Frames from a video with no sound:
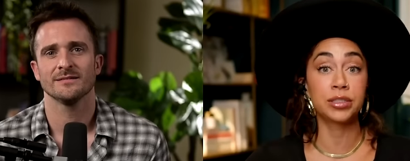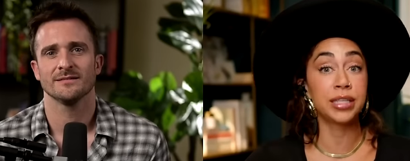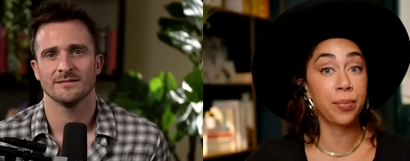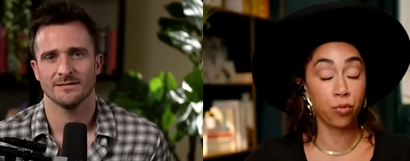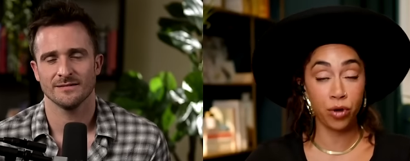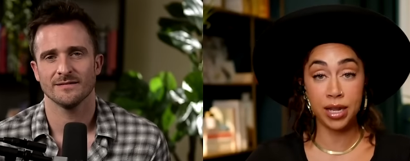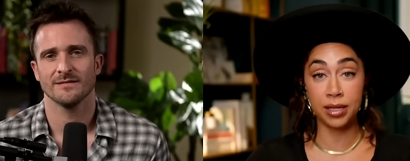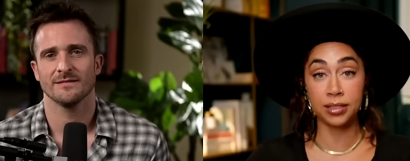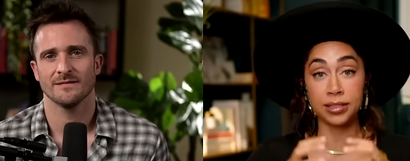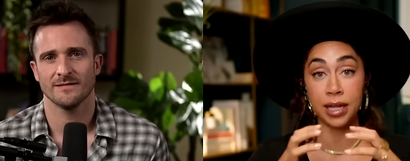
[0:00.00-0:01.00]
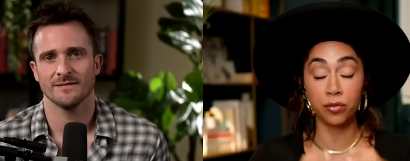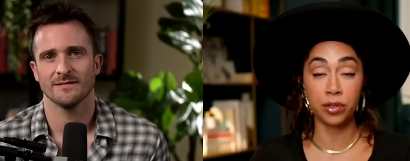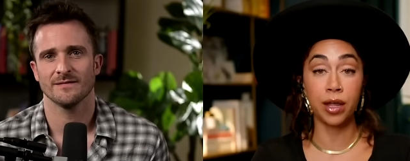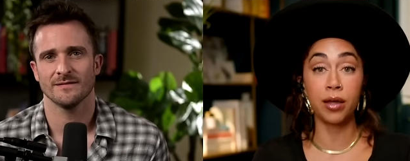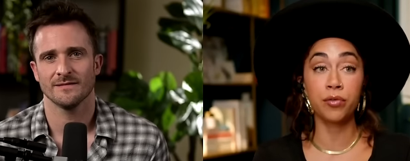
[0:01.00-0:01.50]
Speaker 1: You're separating mm. self
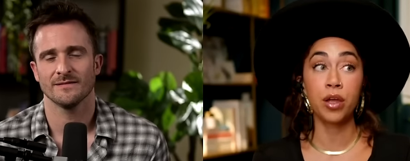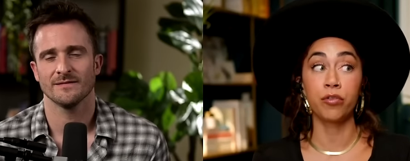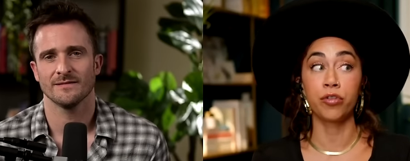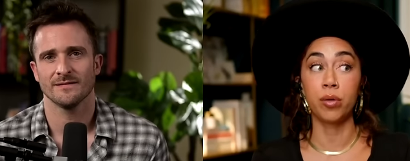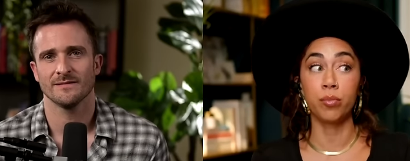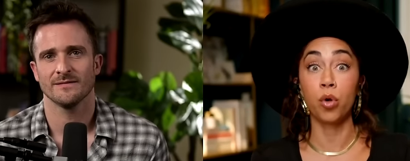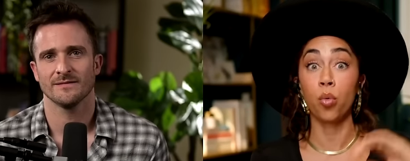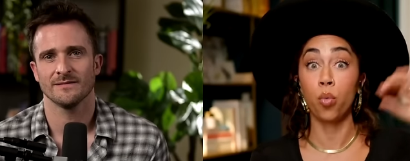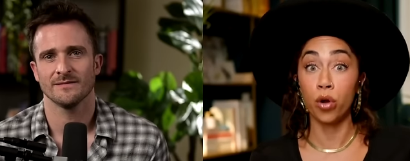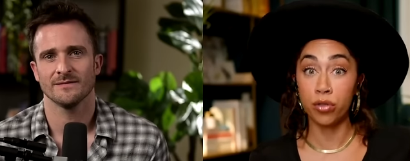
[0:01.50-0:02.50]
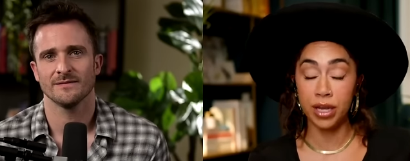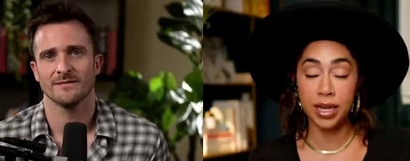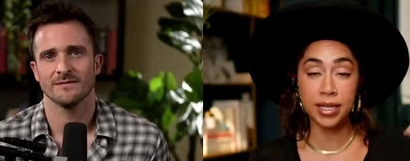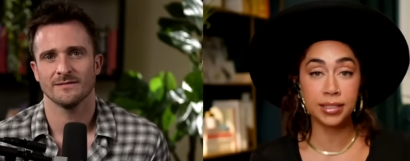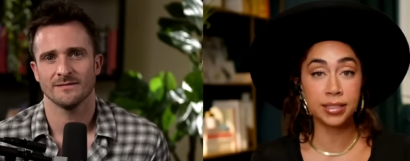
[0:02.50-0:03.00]
love from
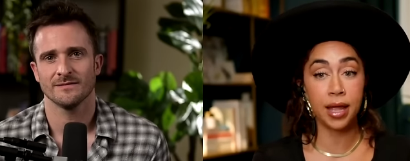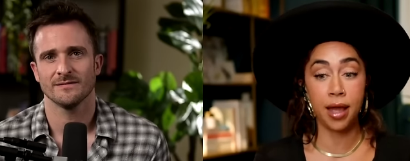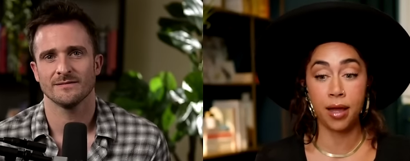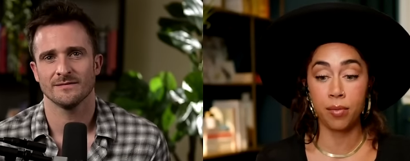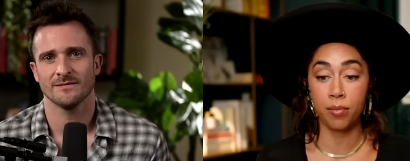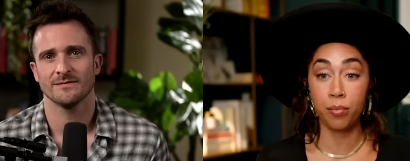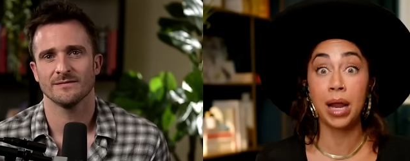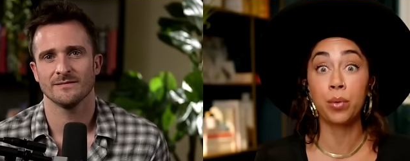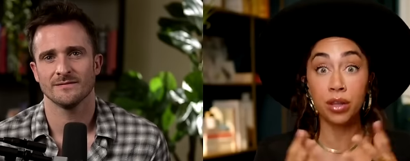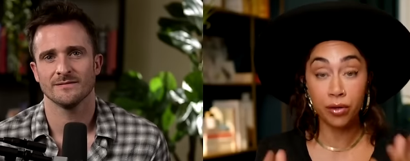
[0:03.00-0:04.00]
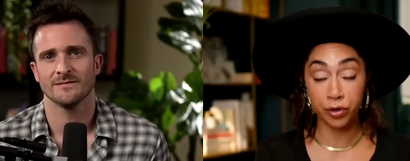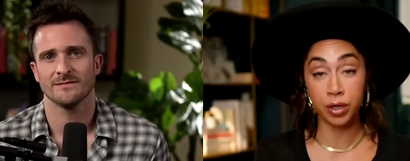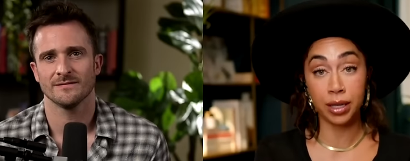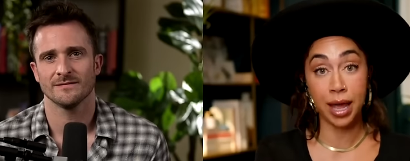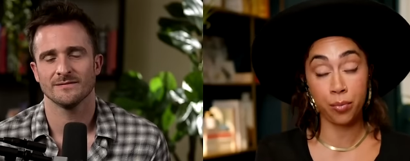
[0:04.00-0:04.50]
worthiness. Um, but I would love
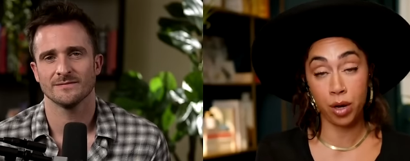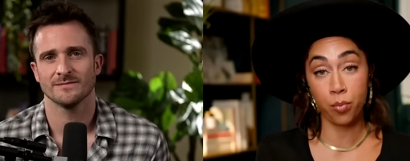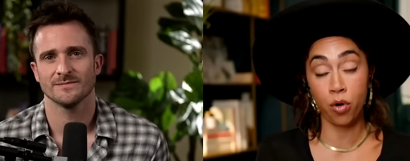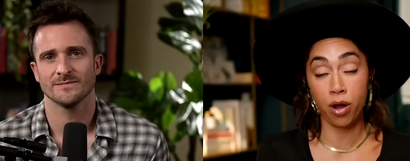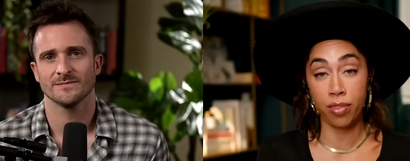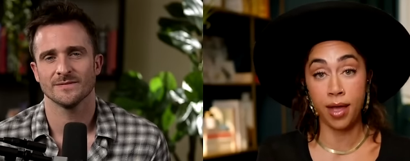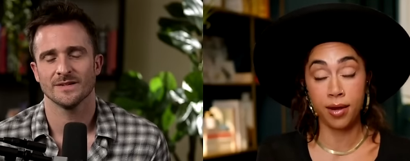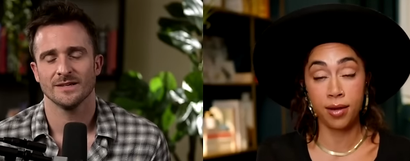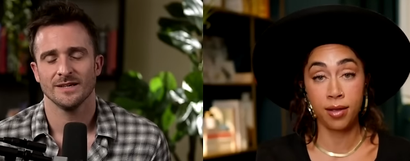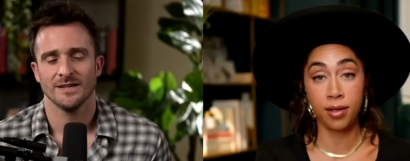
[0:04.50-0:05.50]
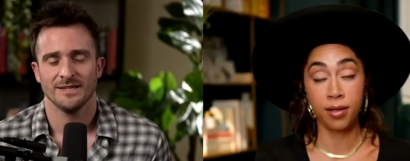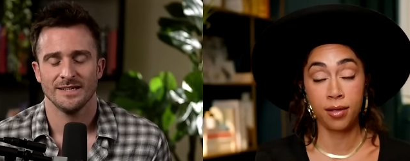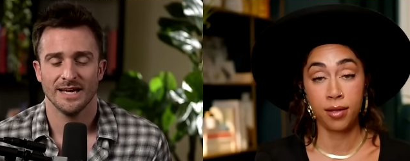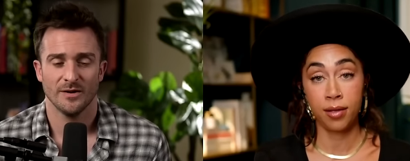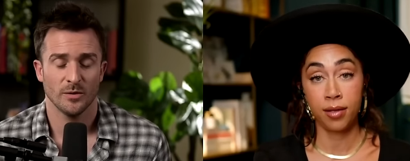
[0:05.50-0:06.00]
for you to elaborate more on that.
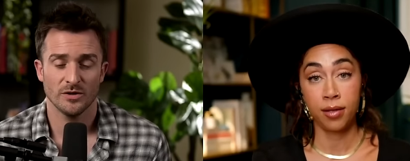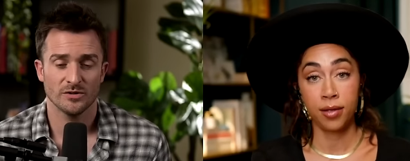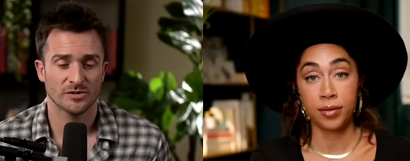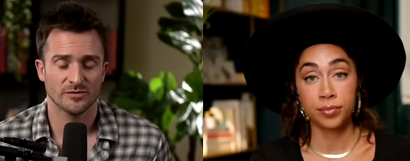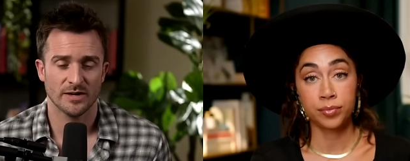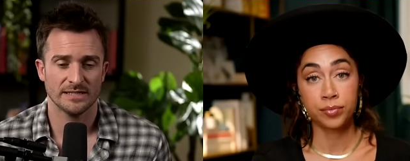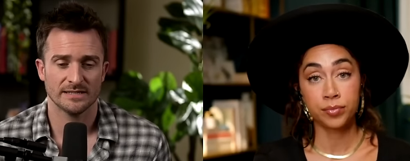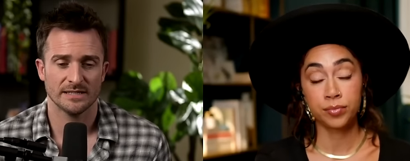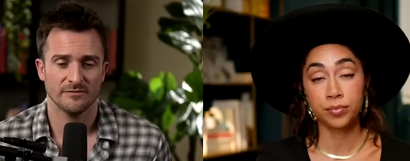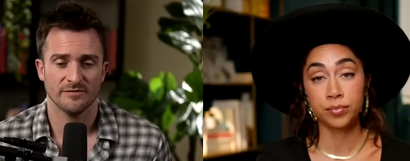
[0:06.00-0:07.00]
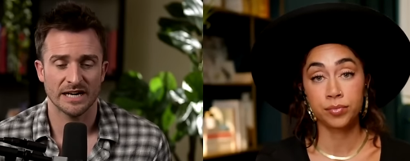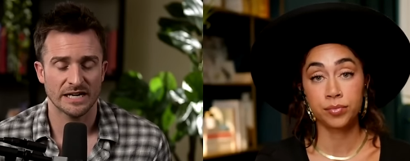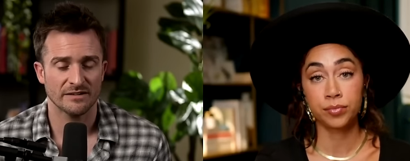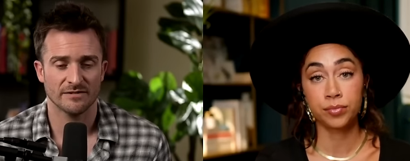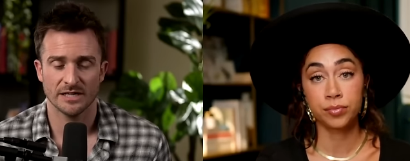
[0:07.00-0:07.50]
Speaker 2: Yeah, well, you just phrased it
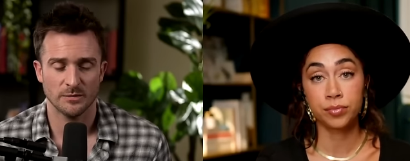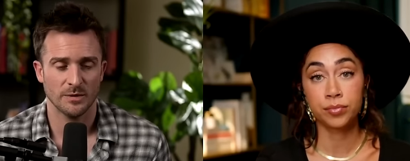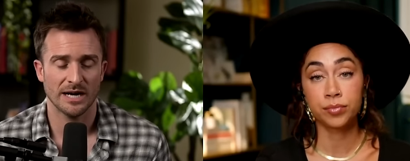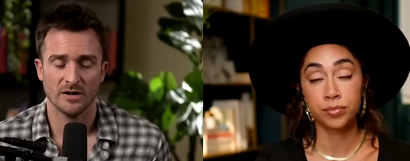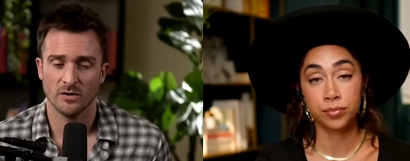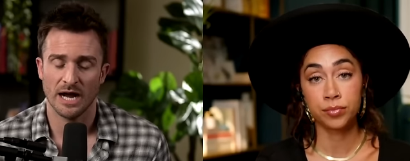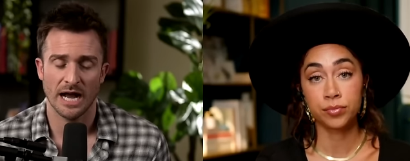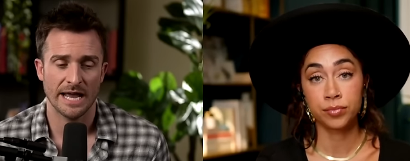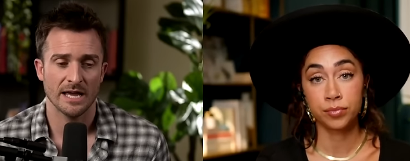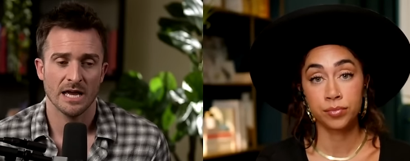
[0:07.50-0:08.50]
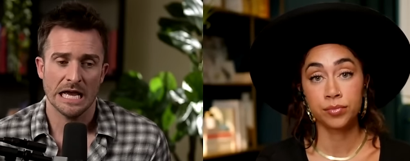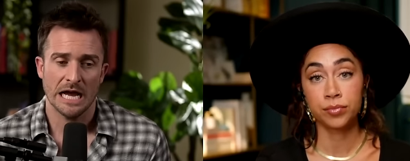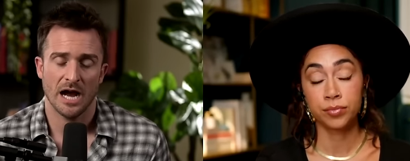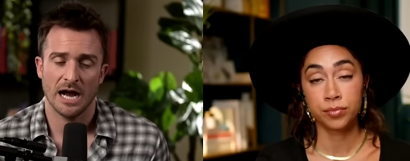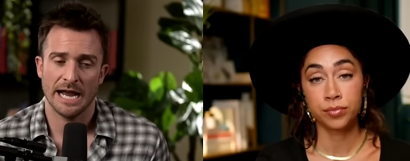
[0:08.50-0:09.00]
very, very well. I,
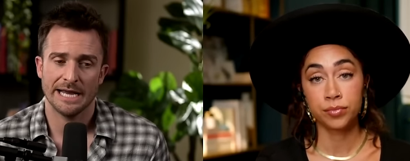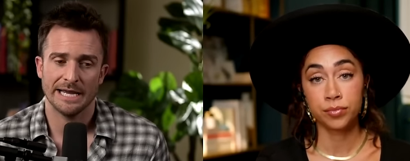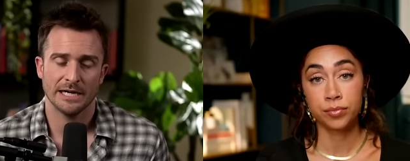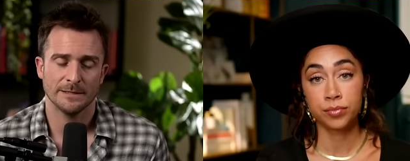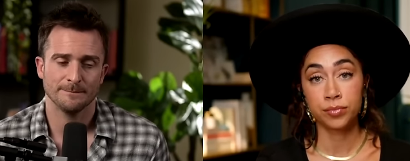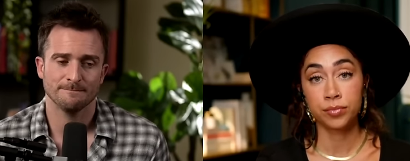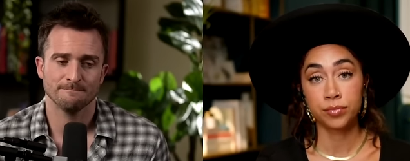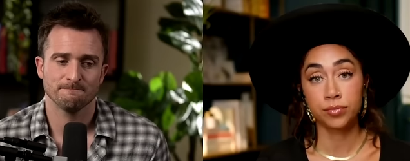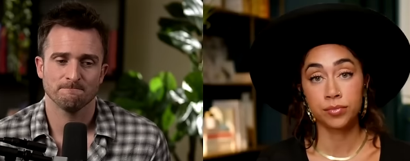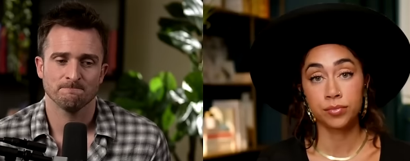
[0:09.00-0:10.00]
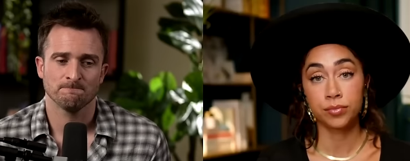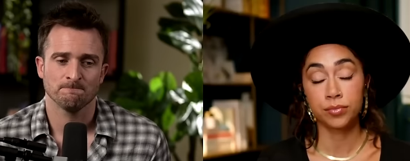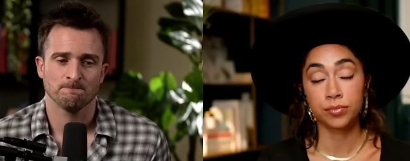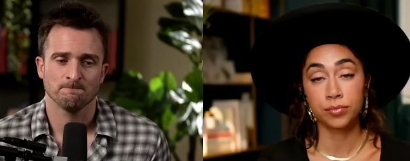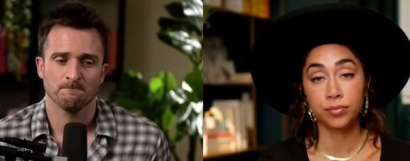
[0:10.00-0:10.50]
I, um,
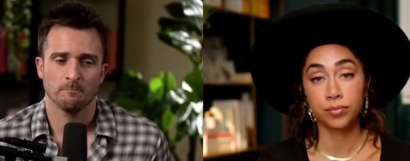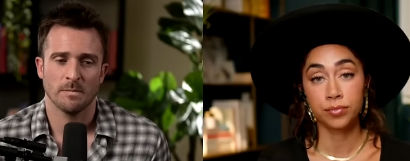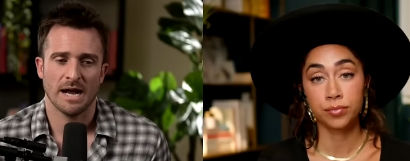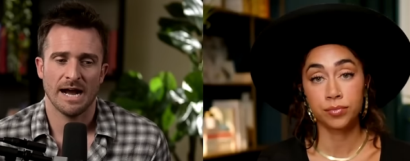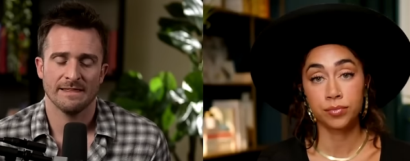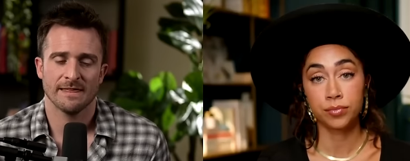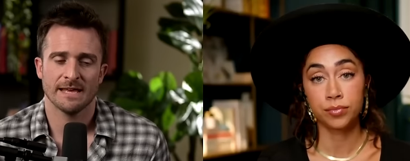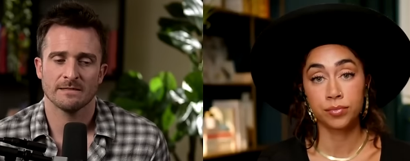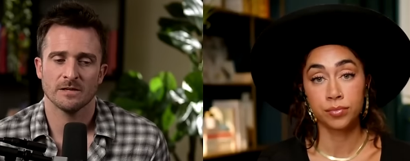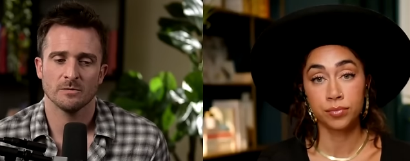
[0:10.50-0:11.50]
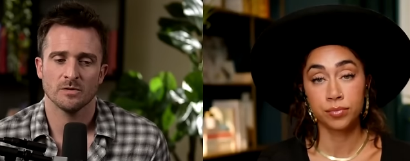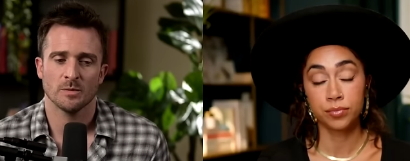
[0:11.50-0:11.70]
I think that